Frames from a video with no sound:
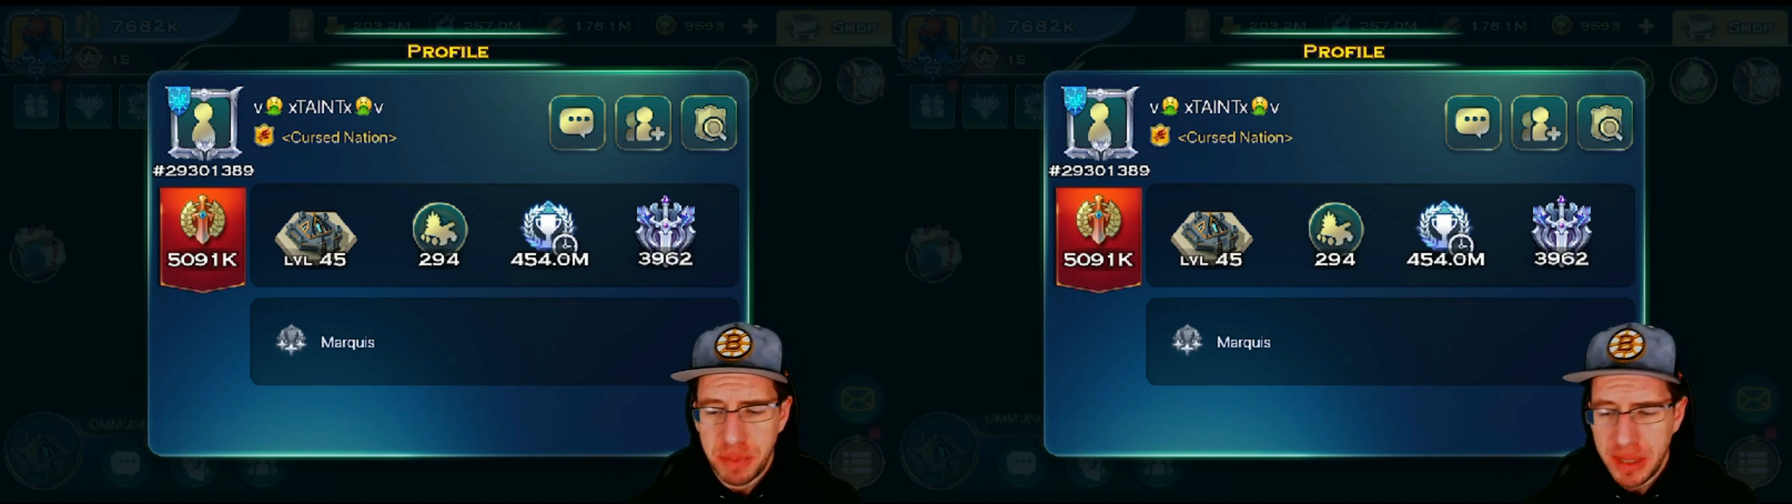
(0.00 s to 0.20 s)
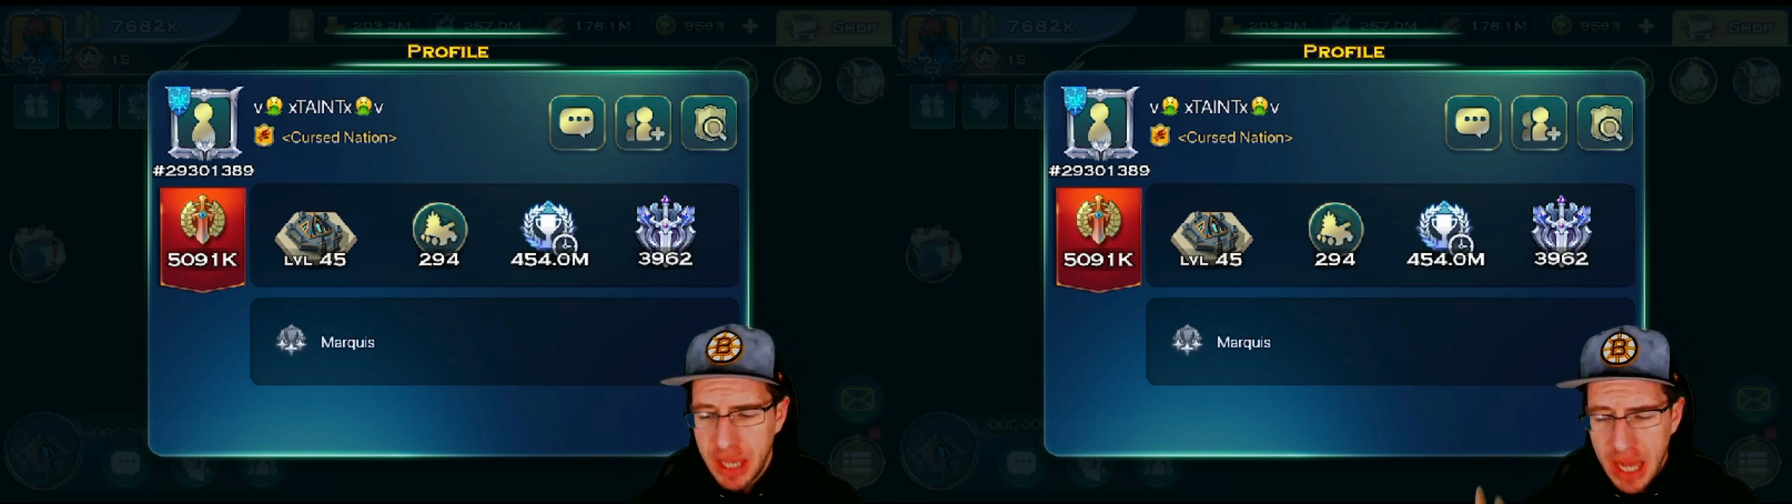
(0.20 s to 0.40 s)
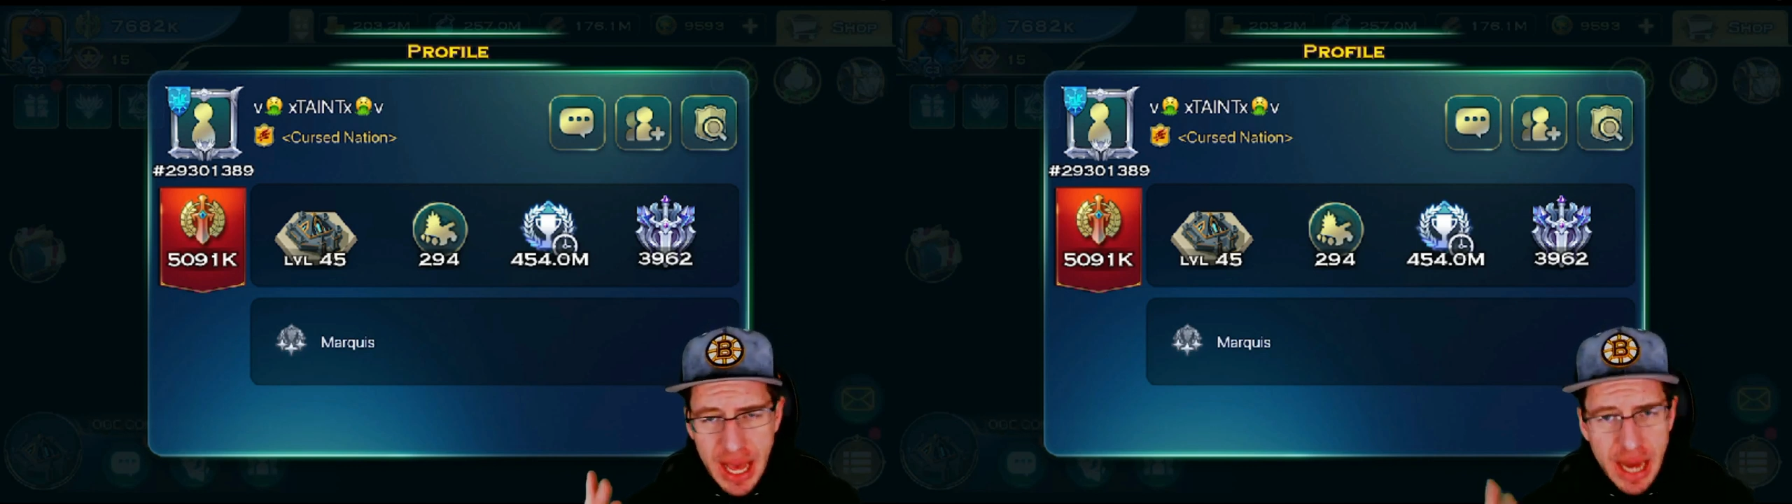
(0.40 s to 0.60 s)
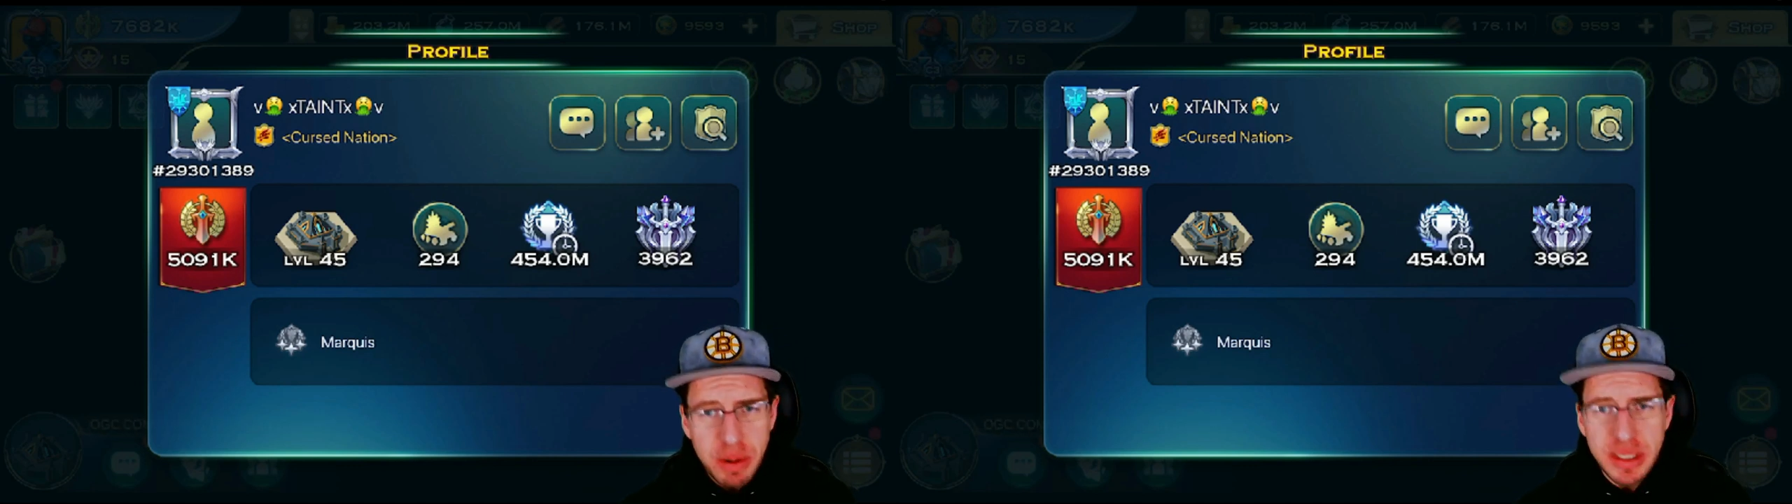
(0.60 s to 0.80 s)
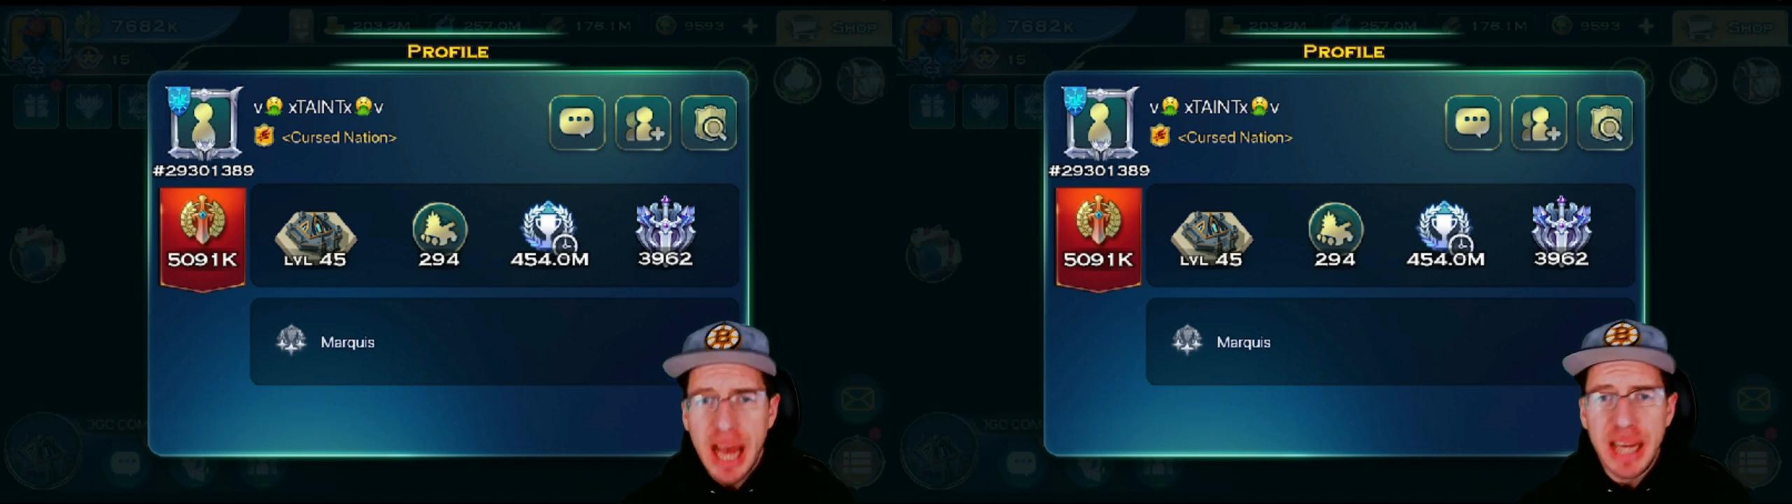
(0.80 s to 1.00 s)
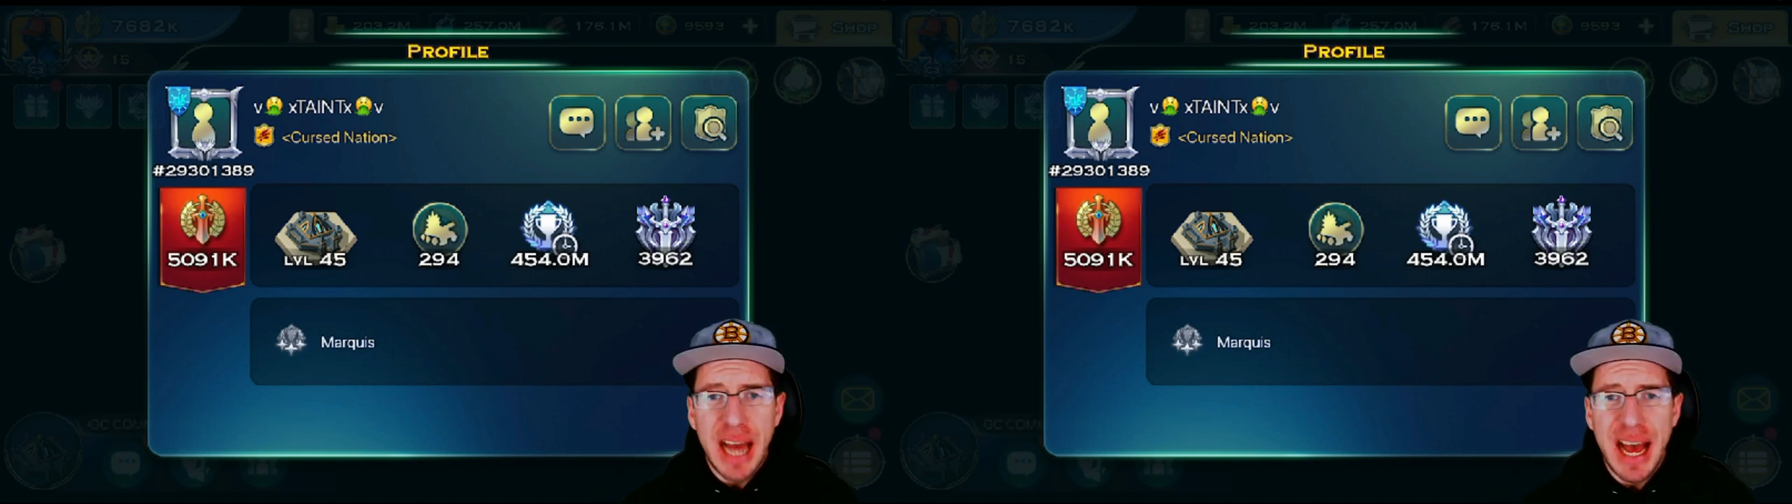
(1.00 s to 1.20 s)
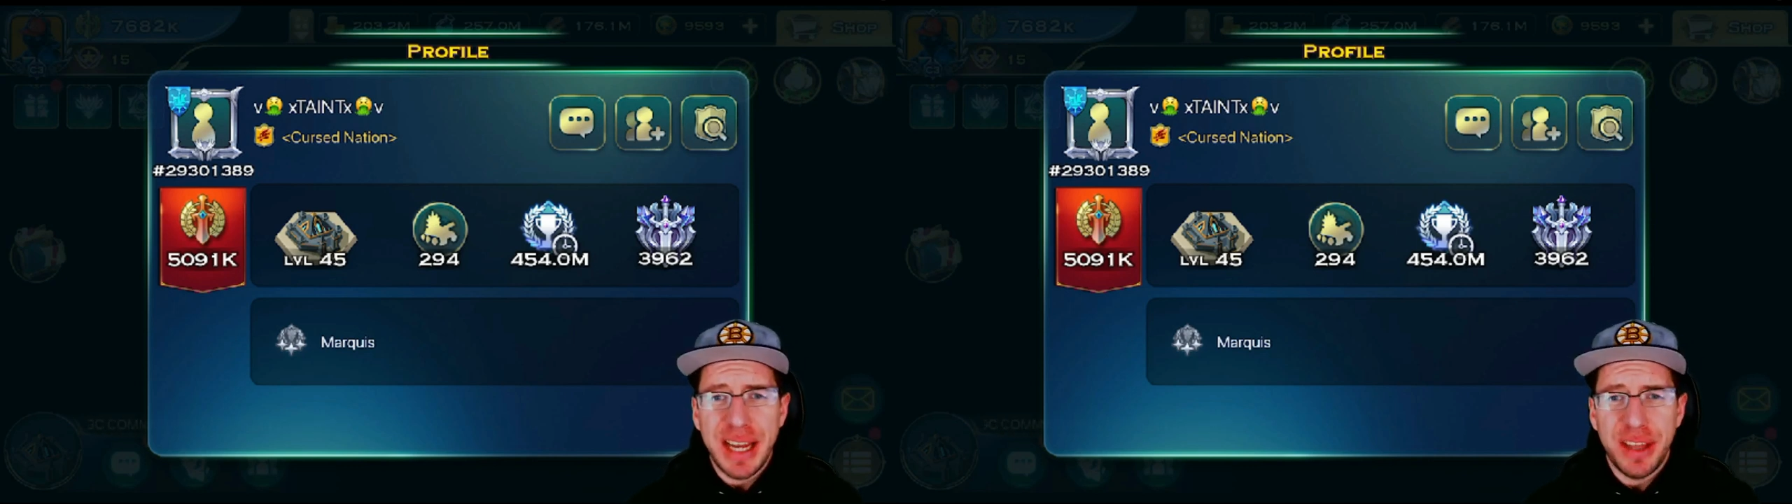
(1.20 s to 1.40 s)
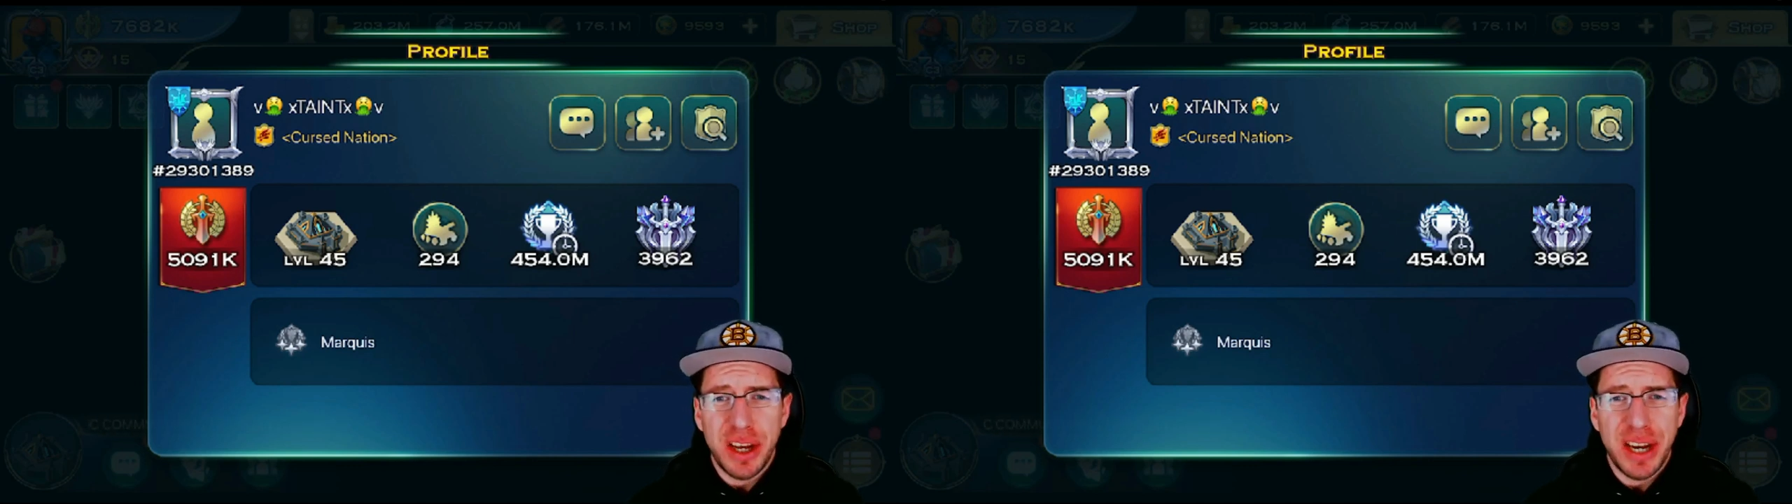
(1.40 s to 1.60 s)
But anyways,
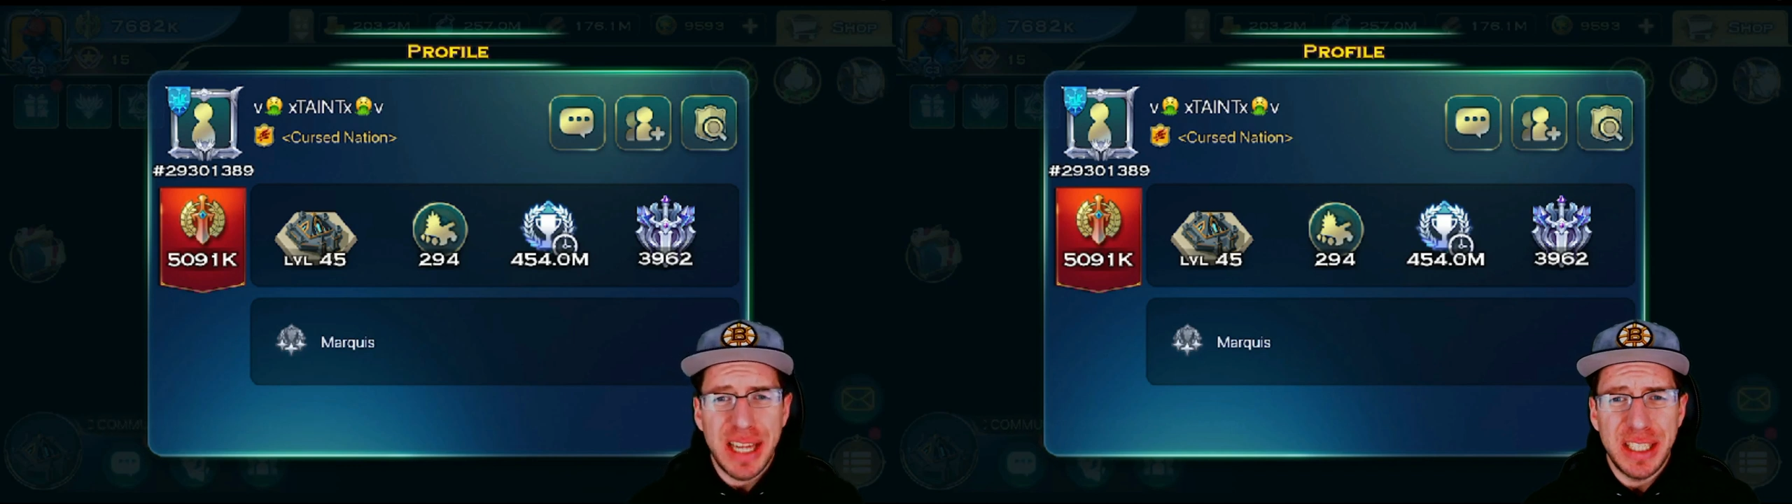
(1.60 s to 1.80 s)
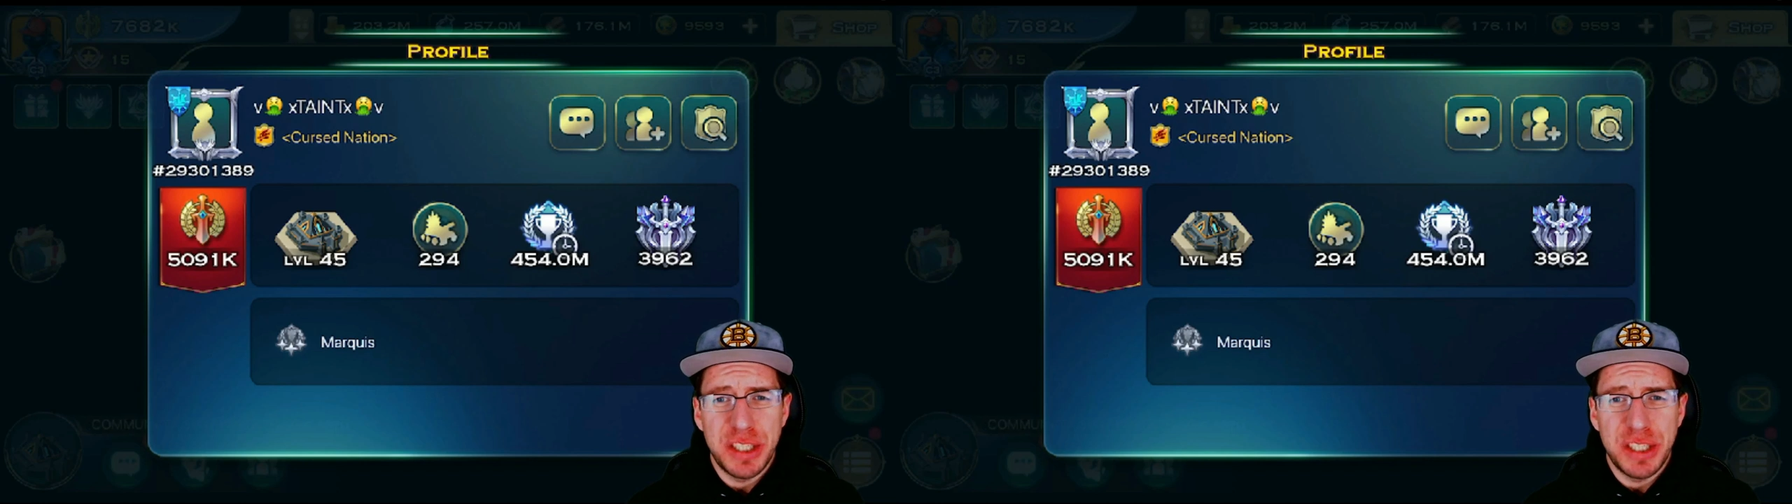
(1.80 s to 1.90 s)
I thought I'd